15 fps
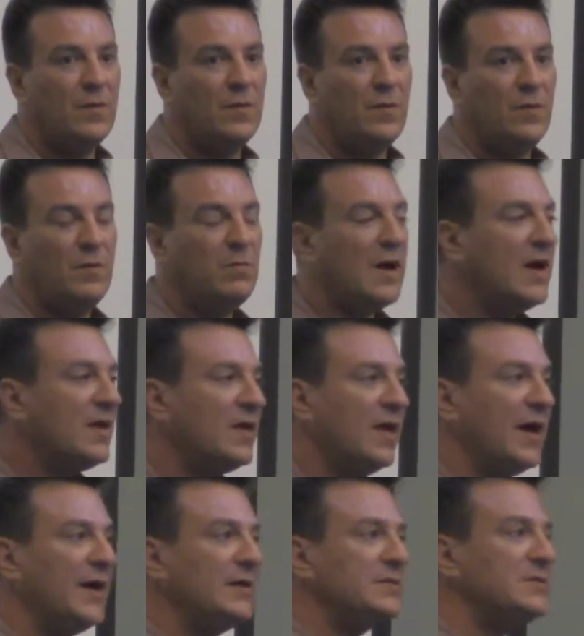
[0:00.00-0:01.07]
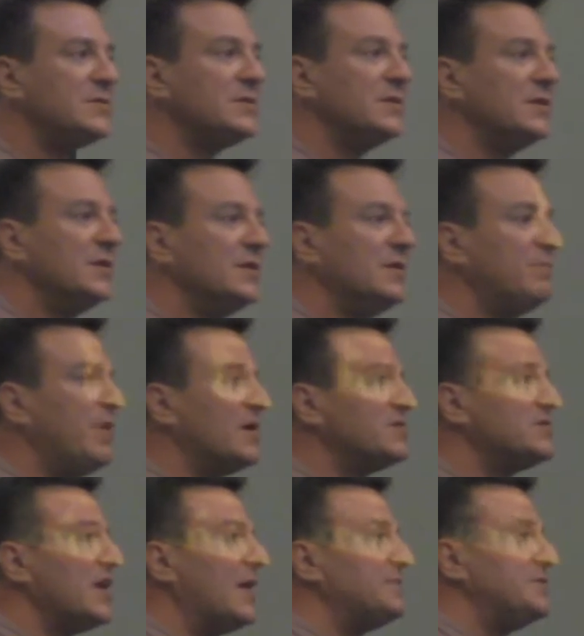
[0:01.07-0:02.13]
With my clients, the buck
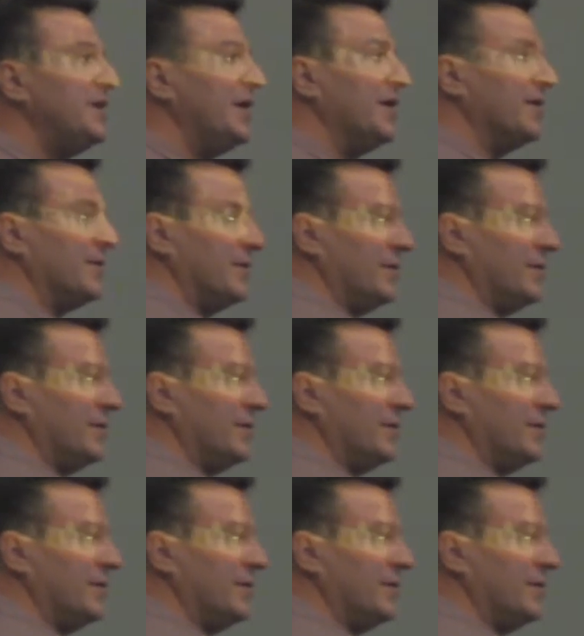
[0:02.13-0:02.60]
stops here.